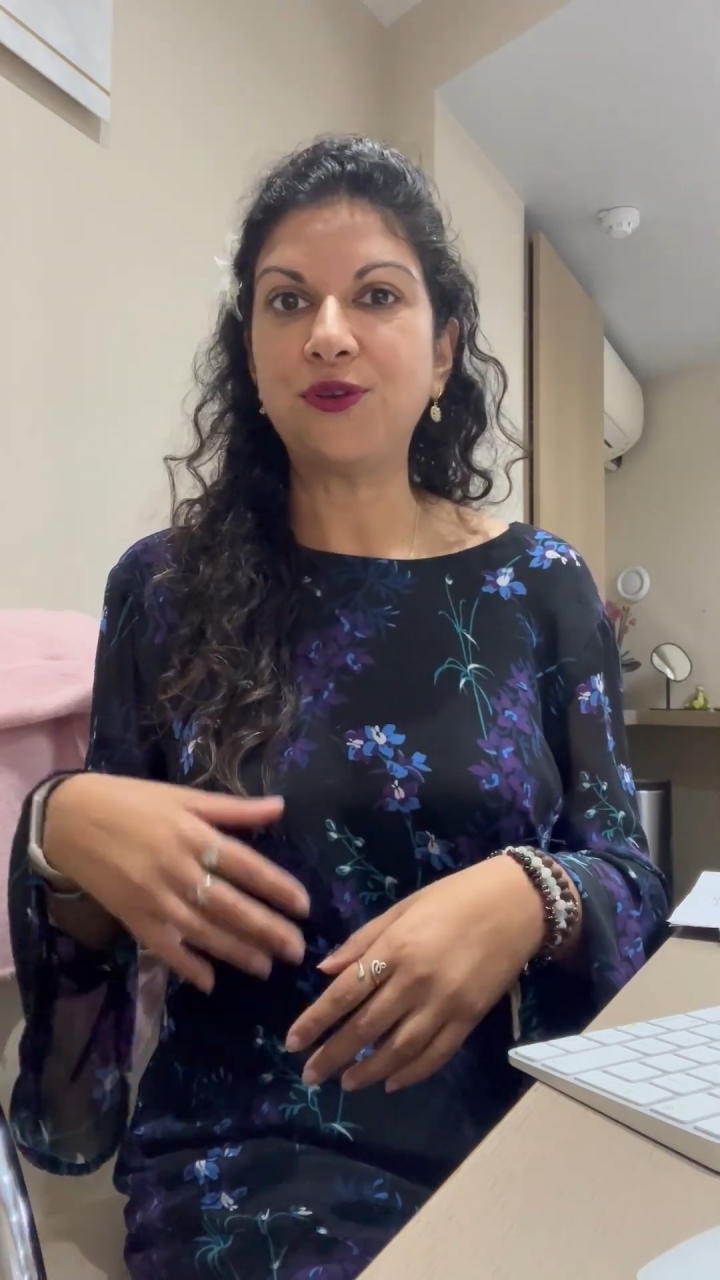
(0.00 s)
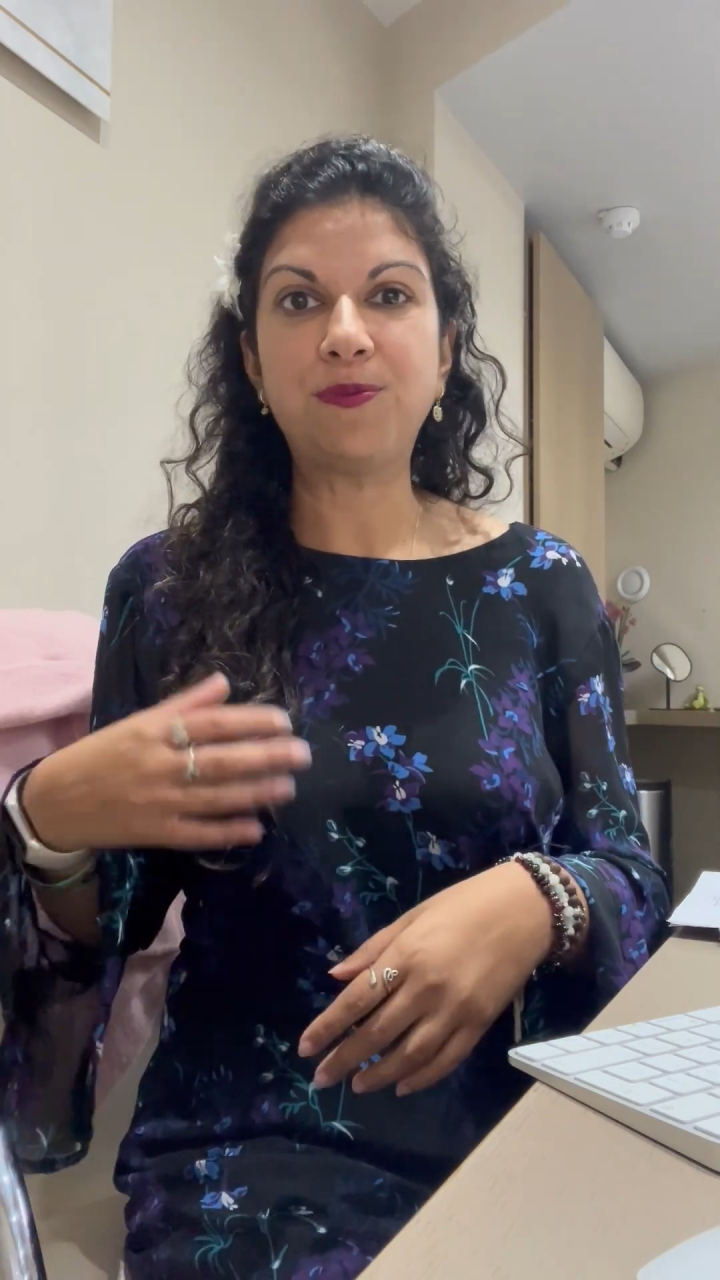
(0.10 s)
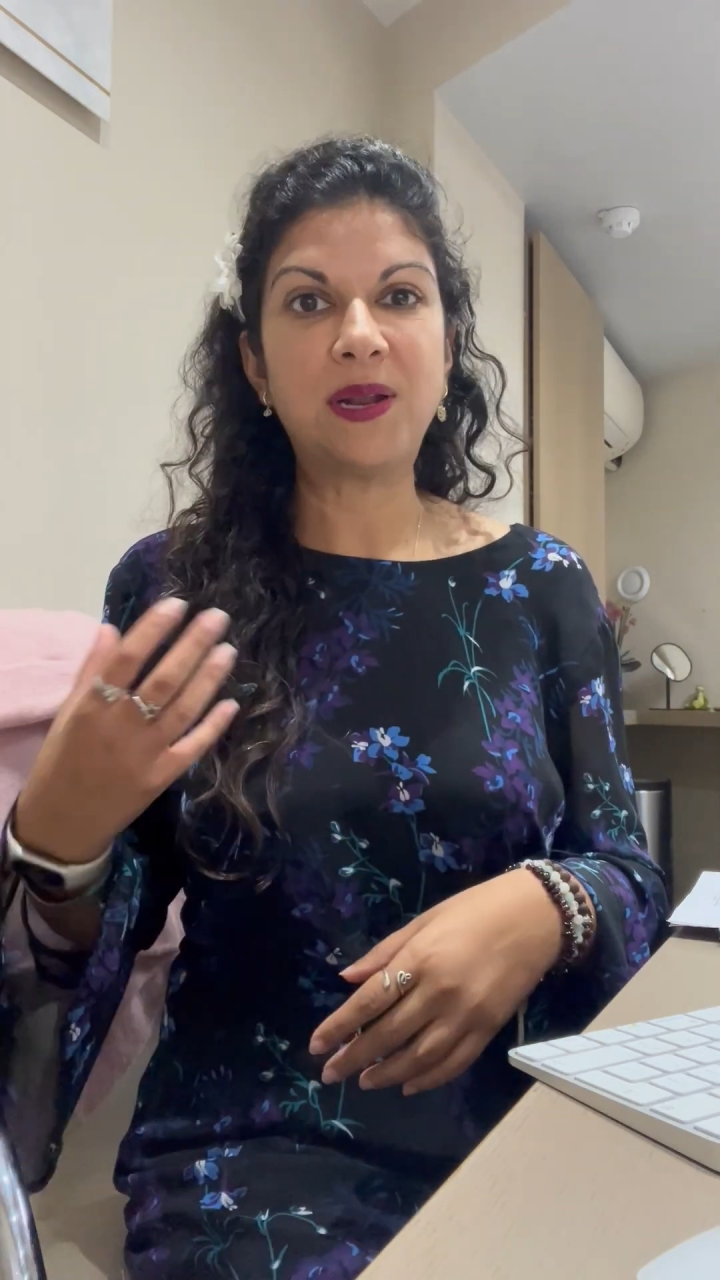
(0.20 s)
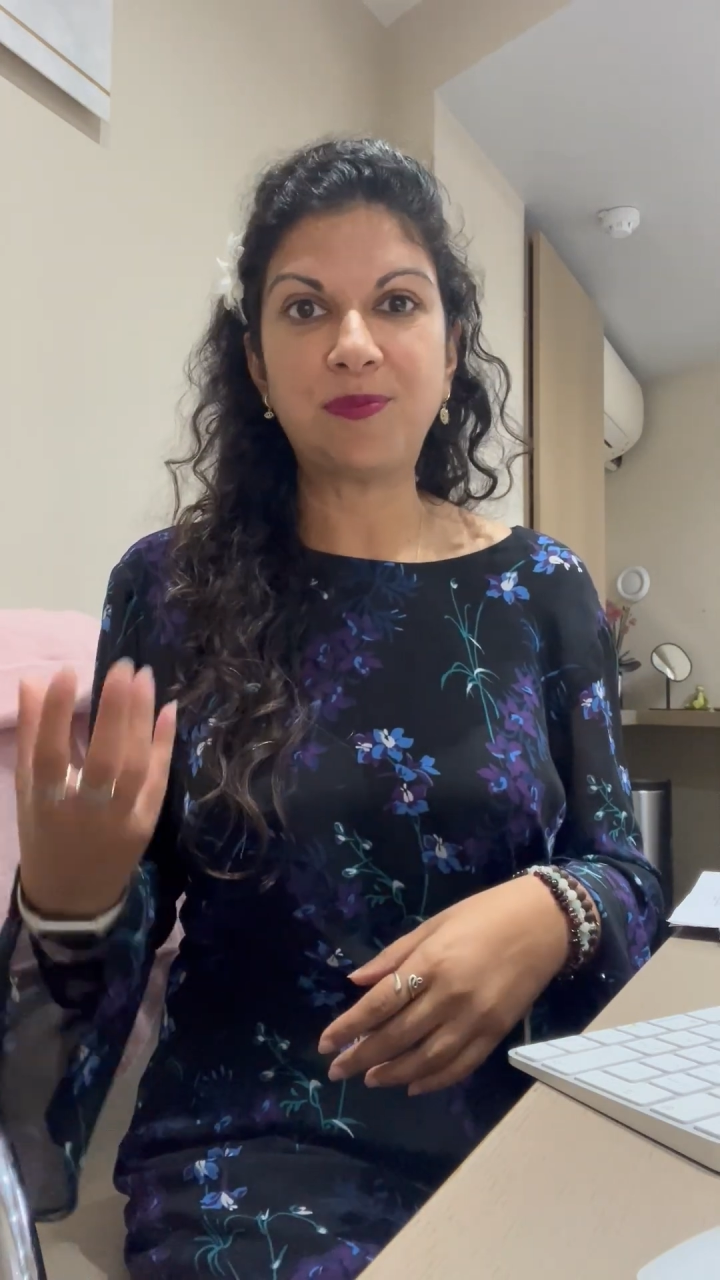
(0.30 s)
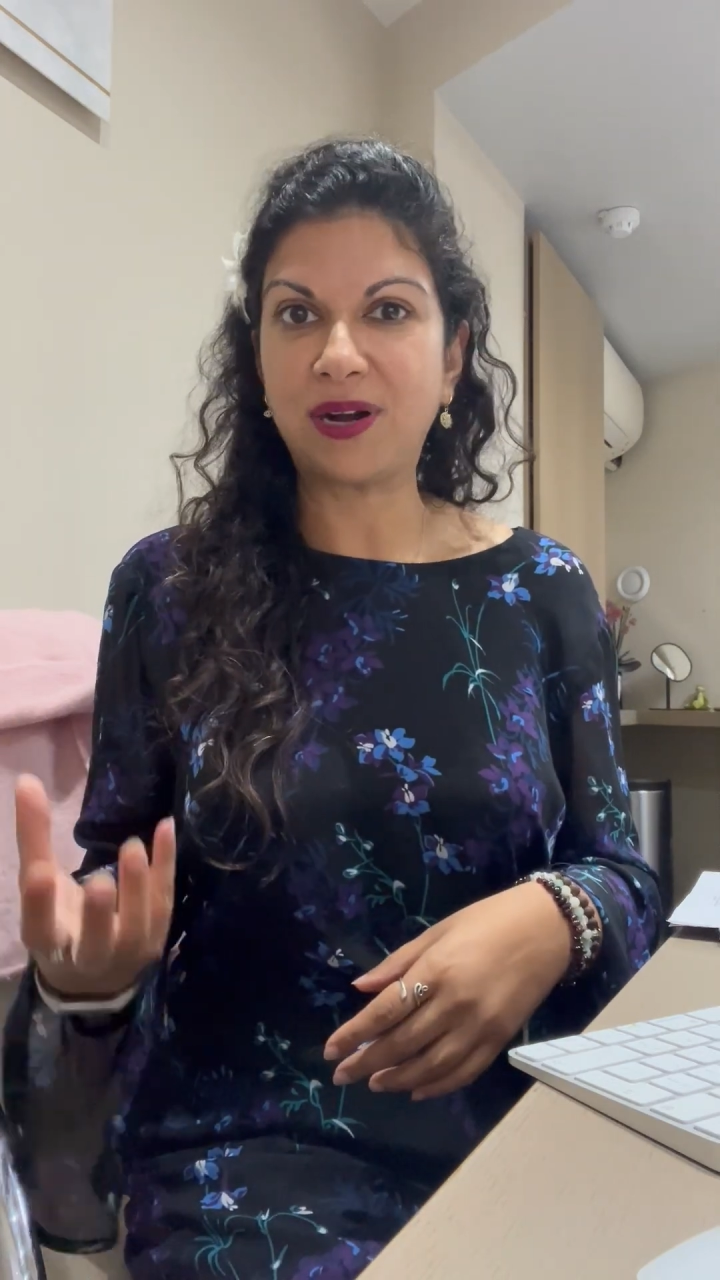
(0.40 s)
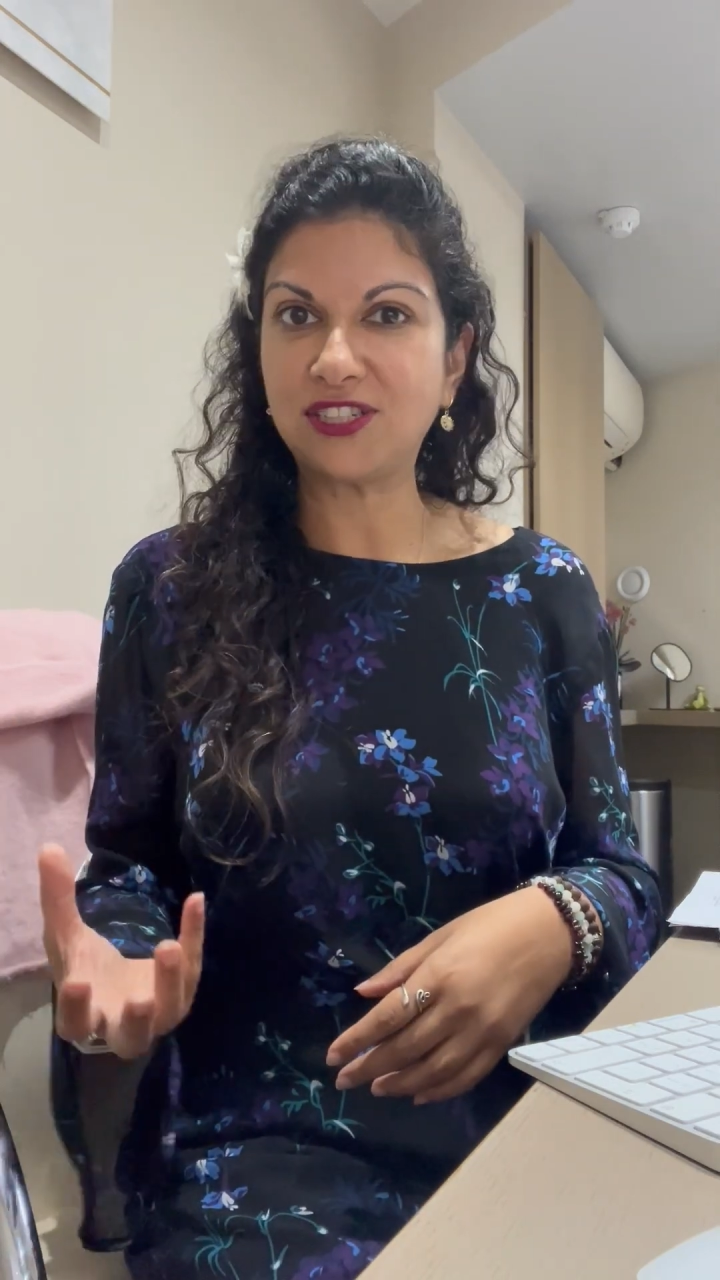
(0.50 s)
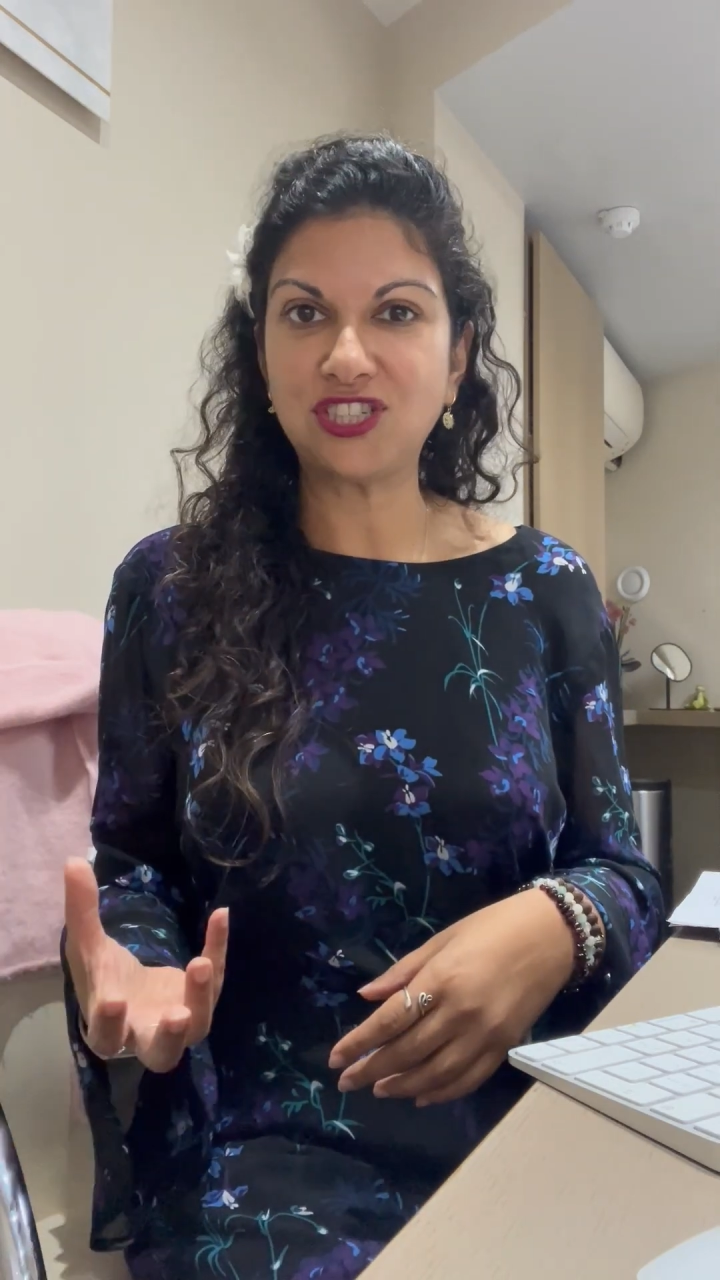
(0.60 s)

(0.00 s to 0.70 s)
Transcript: blood pressure